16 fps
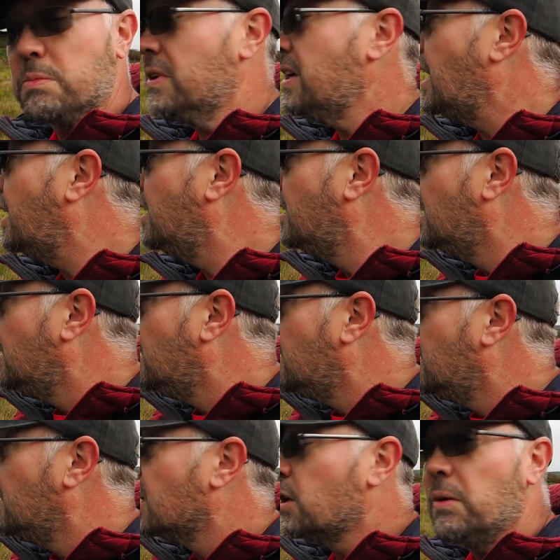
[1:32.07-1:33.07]
But yeah,
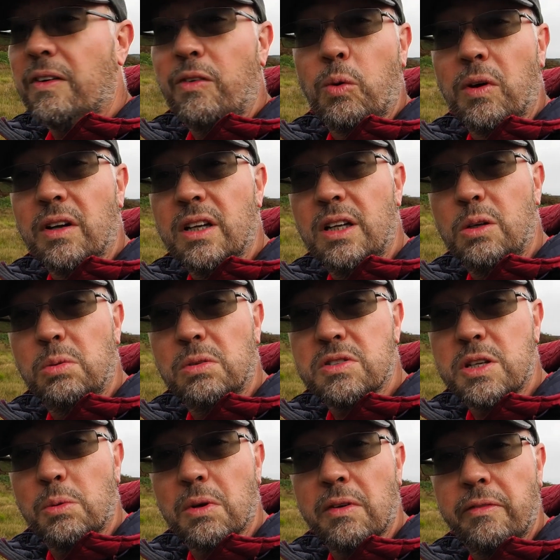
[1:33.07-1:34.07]
go and have a wander, we'll
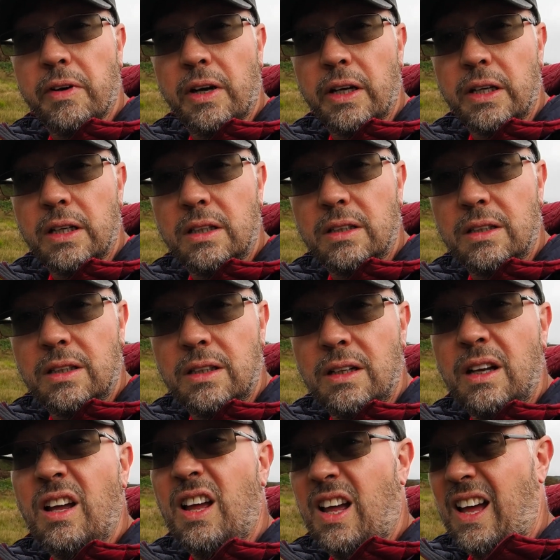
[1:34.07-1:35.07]
see what we can find.
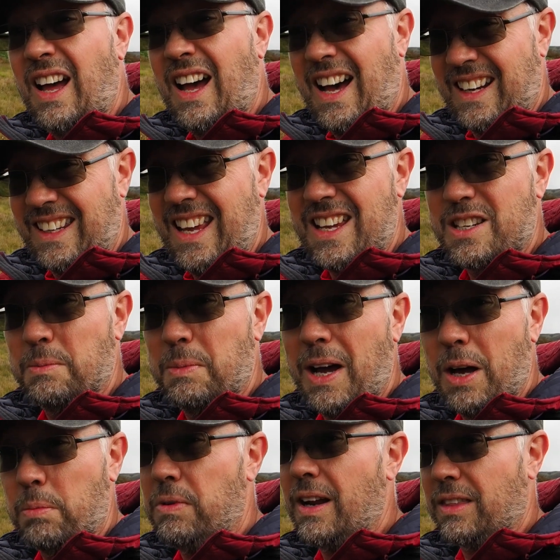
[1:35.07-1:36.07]
And yes, I'm
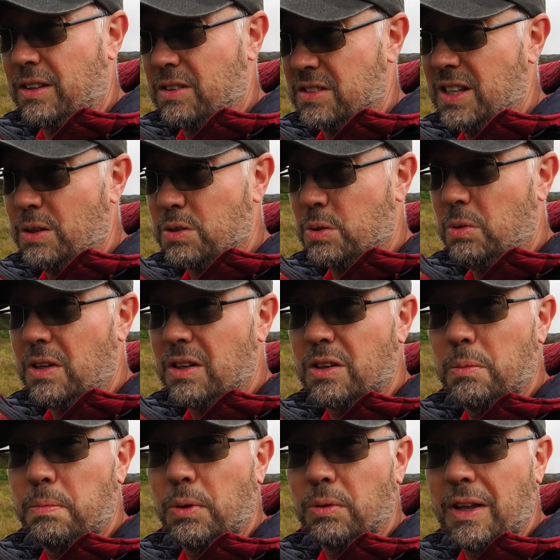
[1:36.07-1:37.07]
out of breath because that was quite a
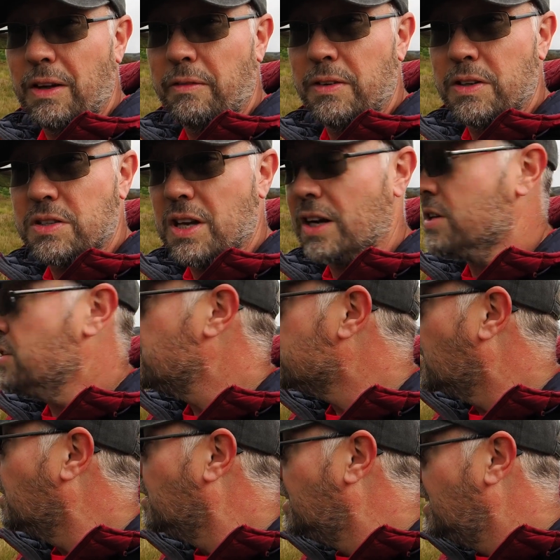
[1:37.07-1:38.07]
good pull, that first section,
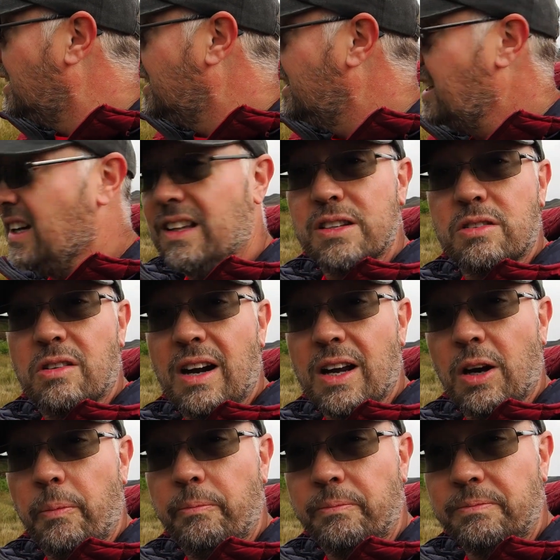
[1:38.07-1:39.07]
so yeah, let's crack on.